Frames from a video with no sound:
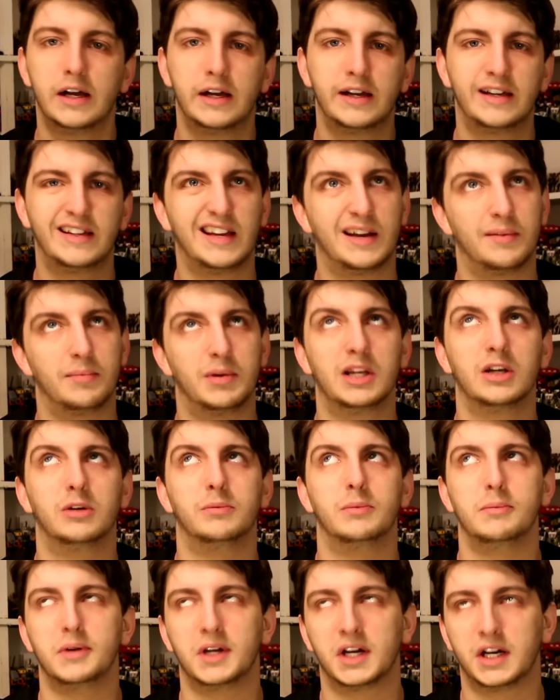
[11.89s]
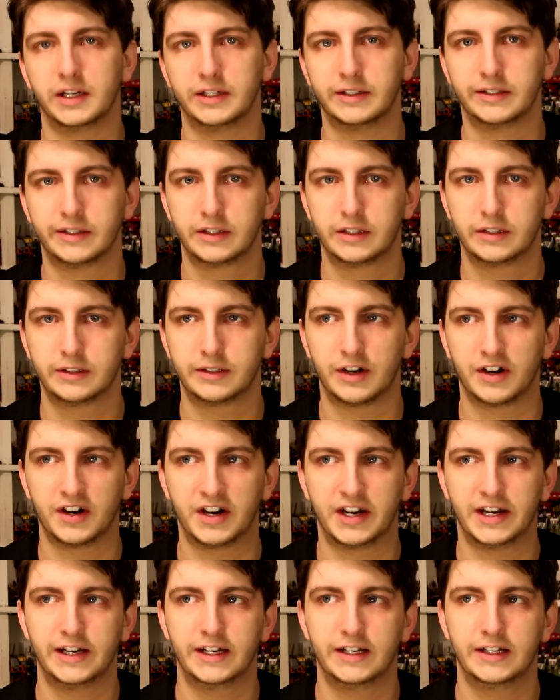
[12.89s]
I'm a little bit behind.
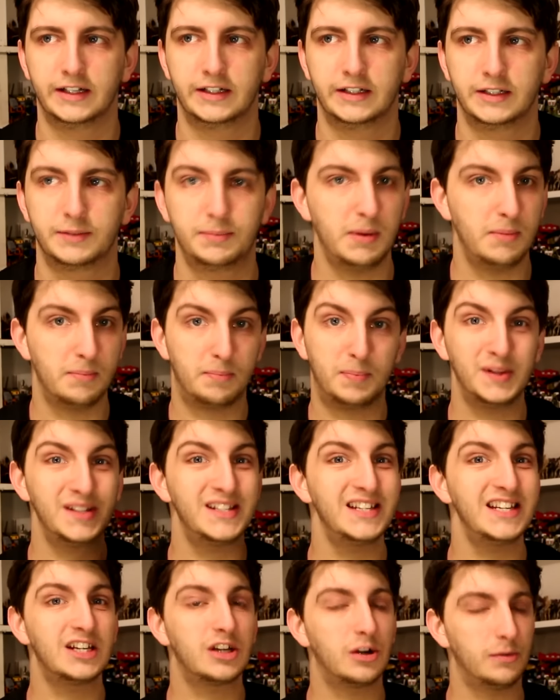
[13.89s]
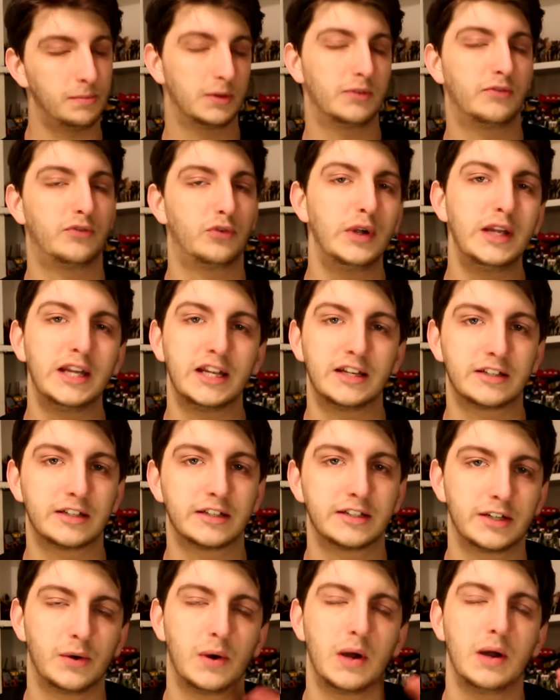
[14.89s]
Sorry. It's been a busy couple of weeks,
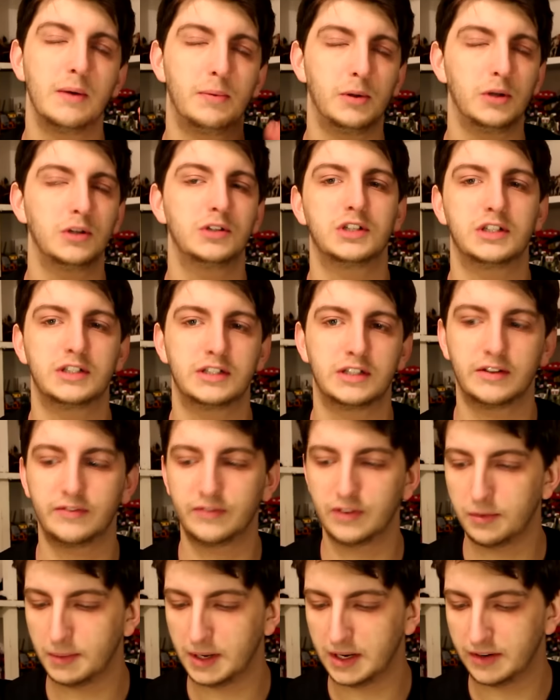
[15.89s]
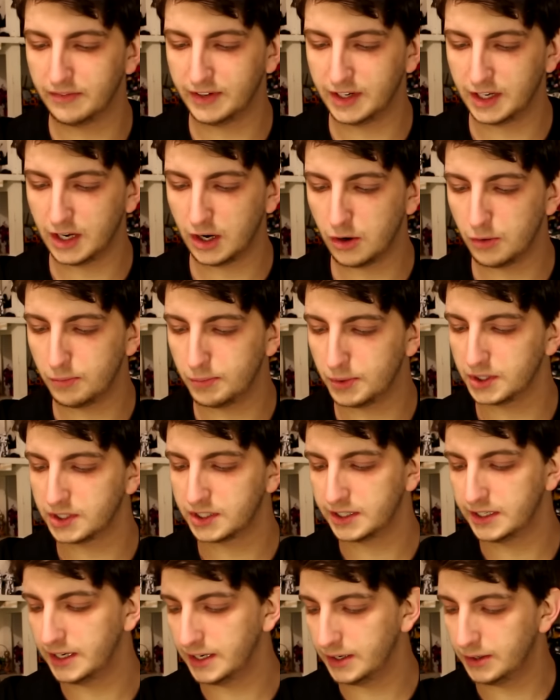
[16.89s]
so I apologise that I've not made a video,
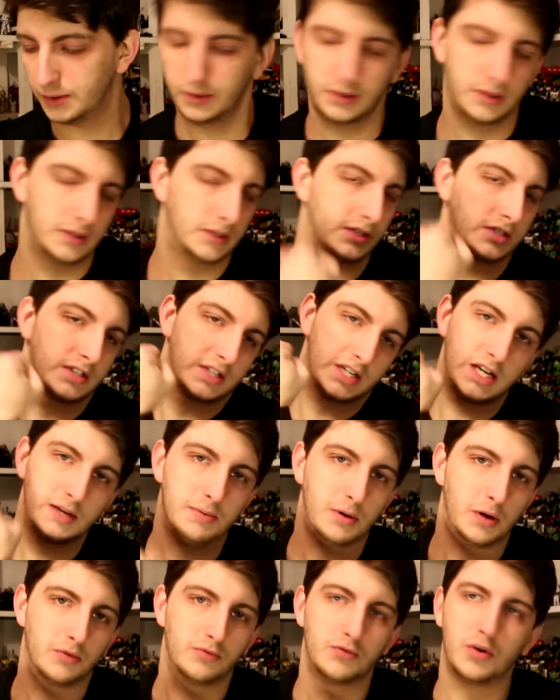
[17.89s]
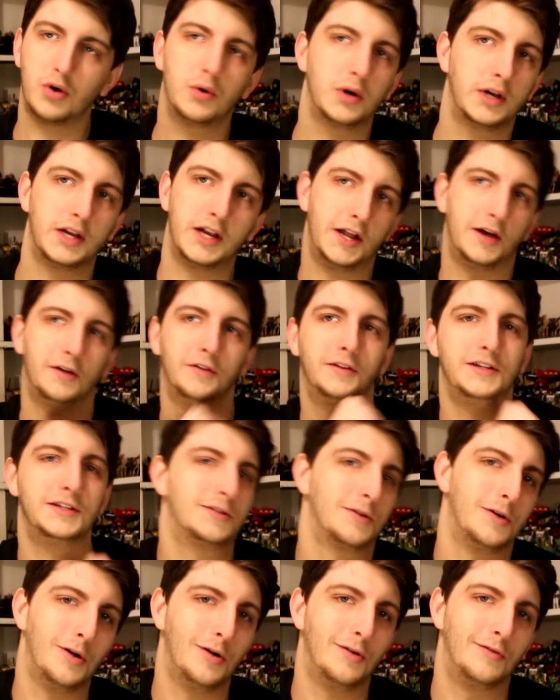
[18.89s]
but, you know, just keep on rolling out
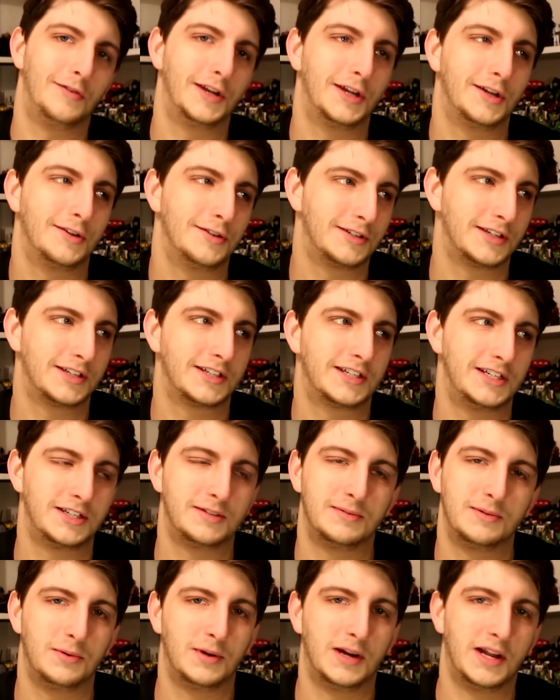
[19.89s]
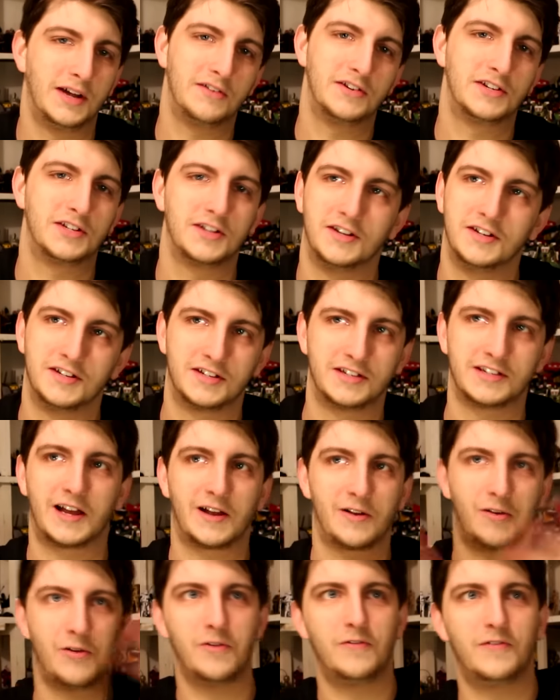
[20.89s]
these haul videos. That seems to be when I return. It's just
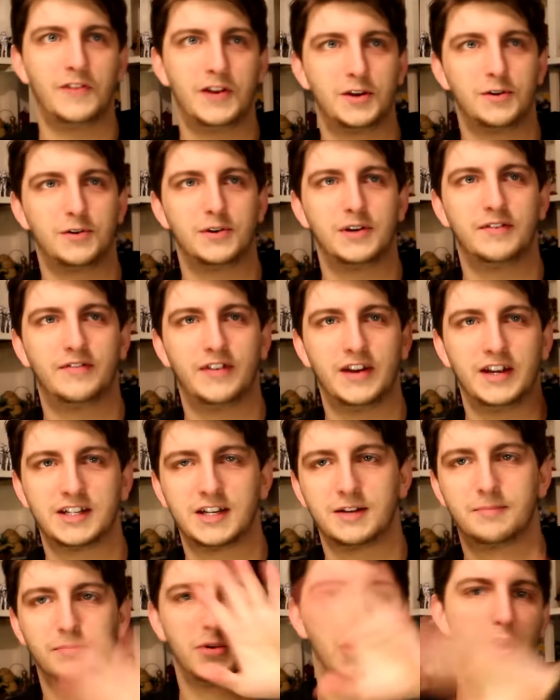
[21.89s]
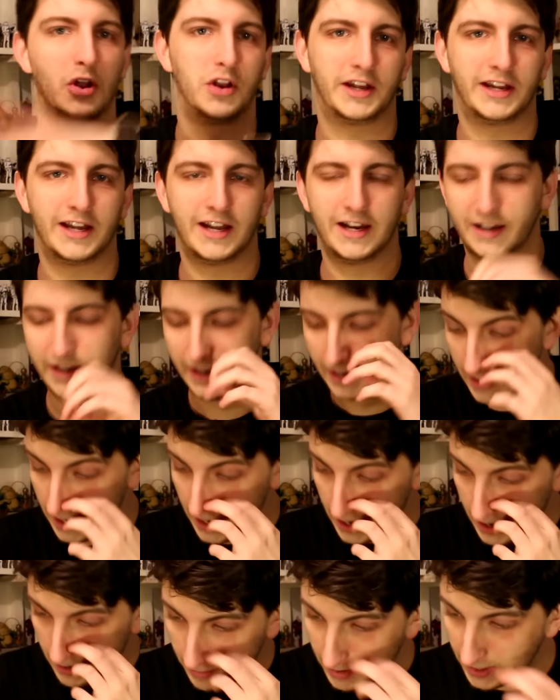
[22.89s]
like, haul video in your face, and I'm gone again.
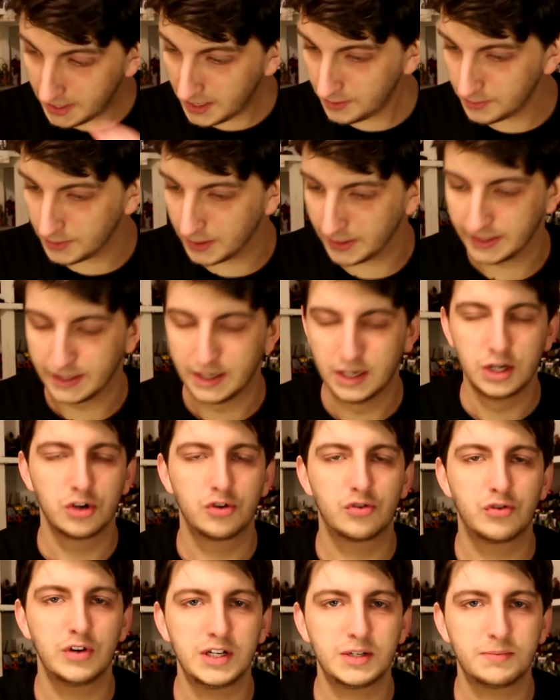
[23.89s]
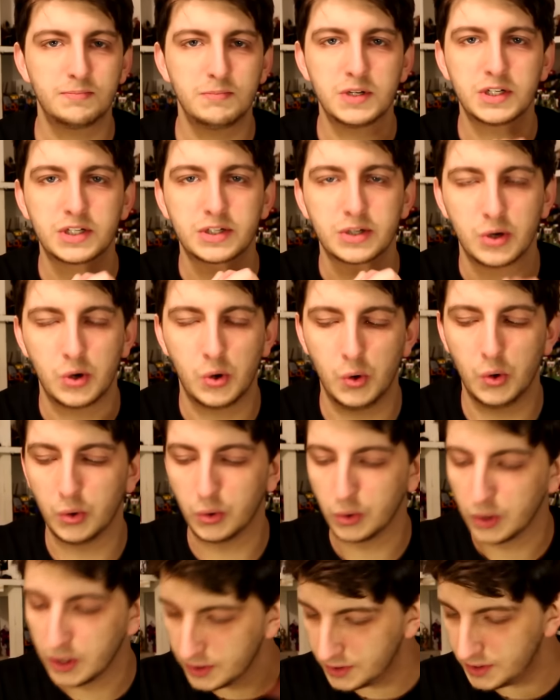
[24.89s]
But anyway, Christmas
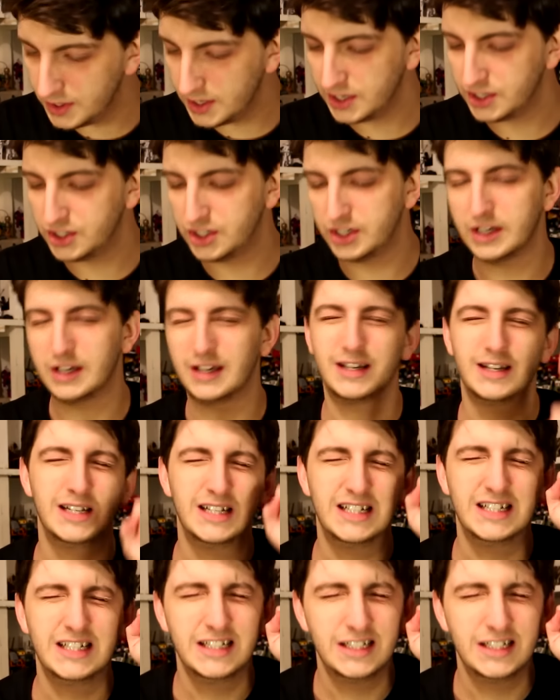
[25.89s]
haul this year